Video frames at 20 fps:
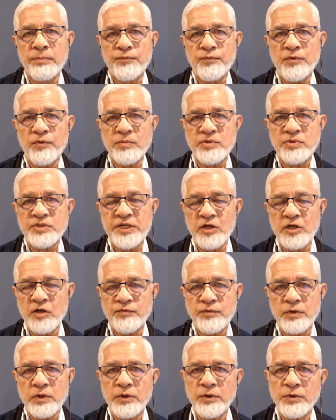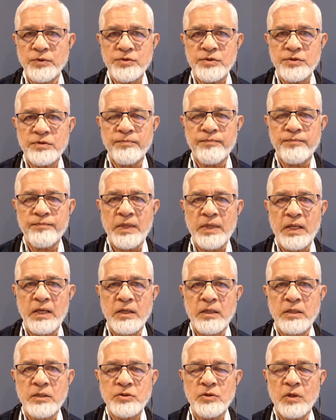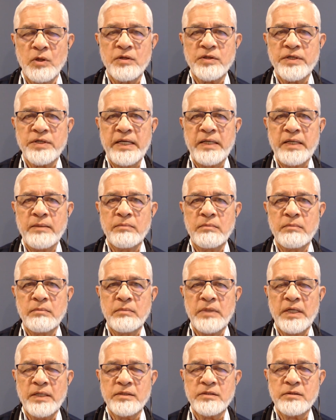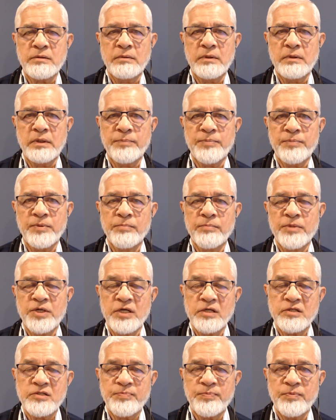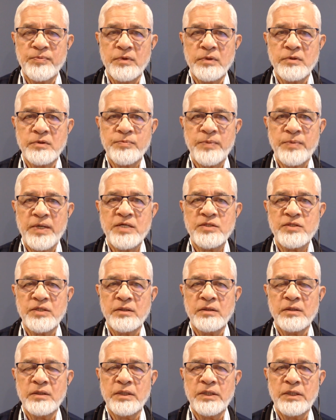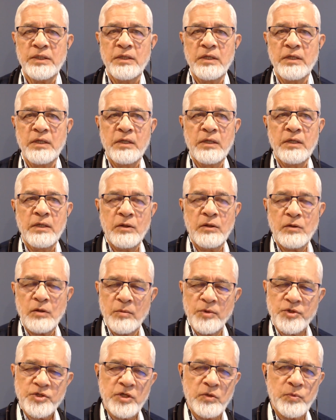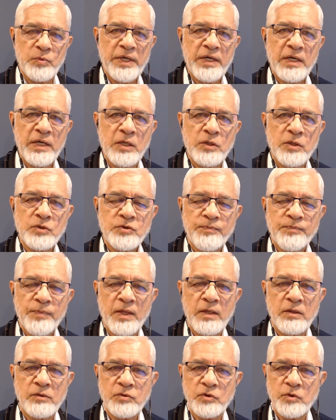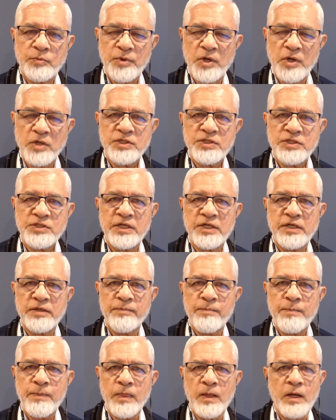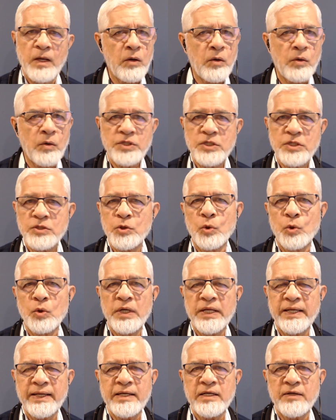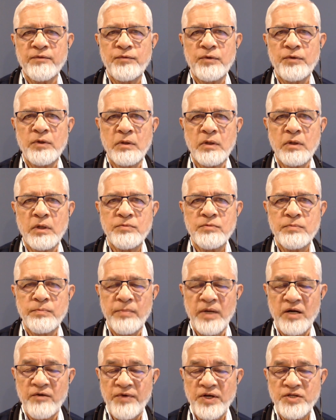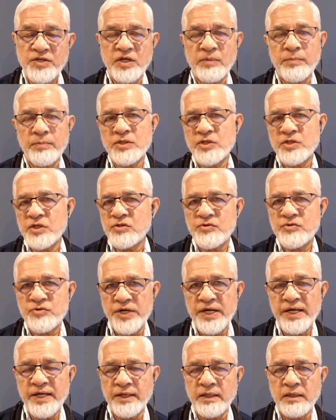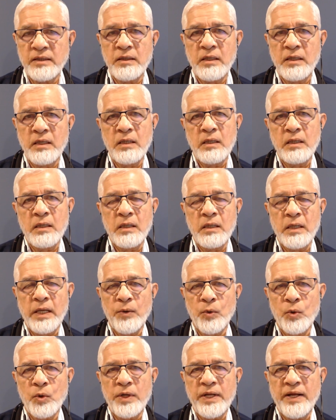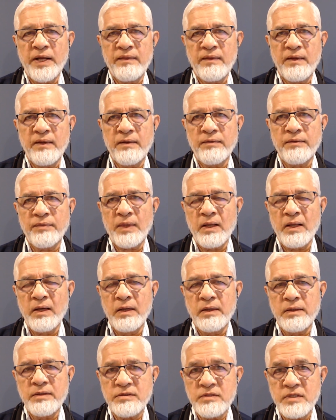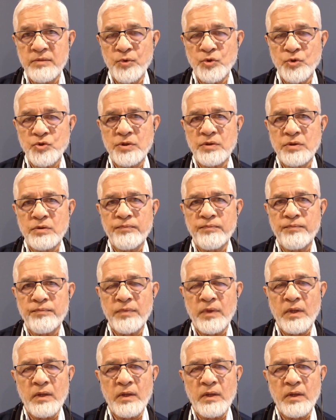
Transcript: from sale of your goods. So all the time that is the material spends in the raw material warehouse through processing or just holding it if you are not manufacturing but just trading, holding and then distribution,